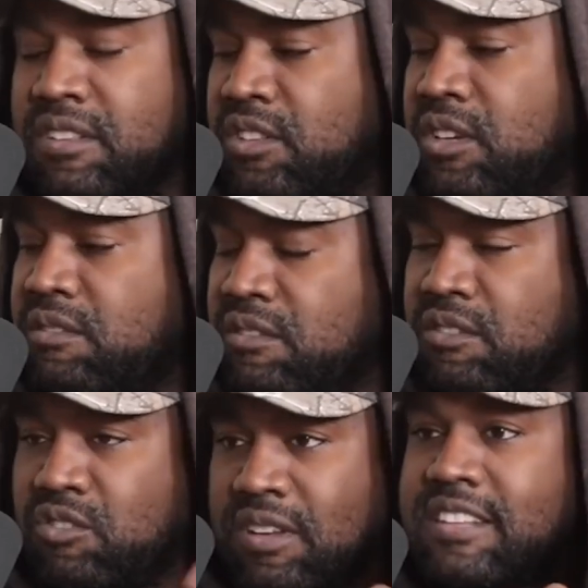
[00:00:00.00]

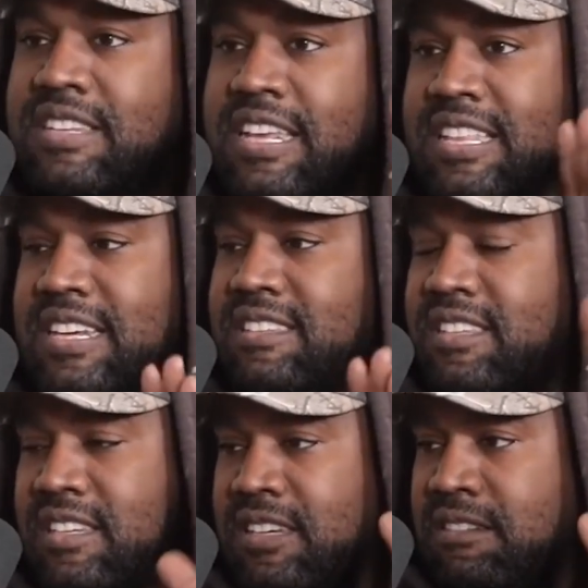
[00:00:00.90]
let's say
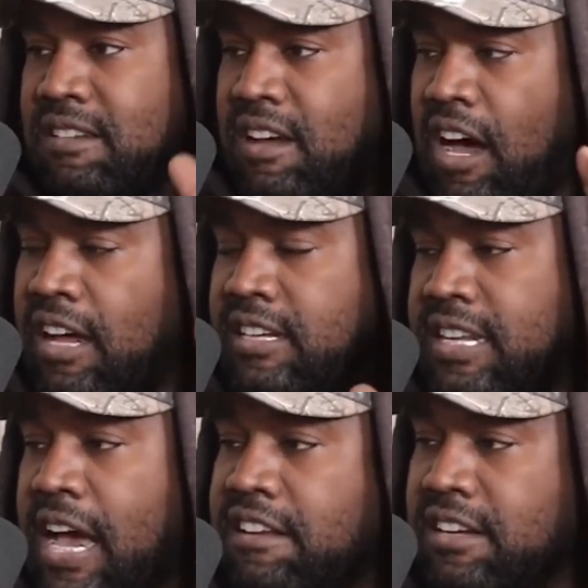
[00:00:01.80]
this:
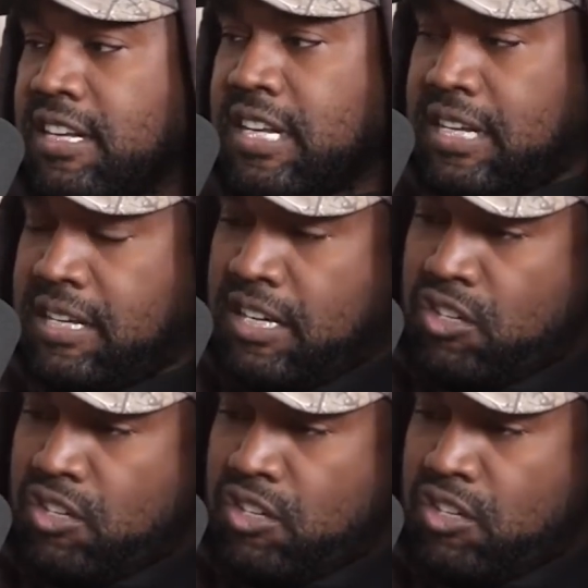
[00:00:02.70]
undoubtedly,